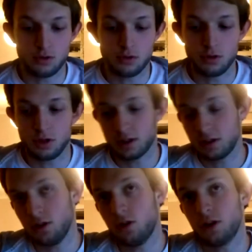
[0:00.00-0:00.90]
do like
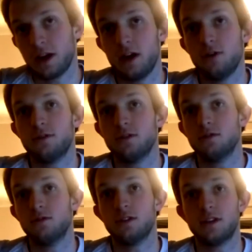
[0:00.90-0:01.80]
lung health and
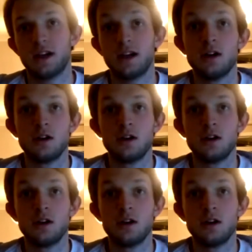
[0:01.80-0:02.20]
all of that.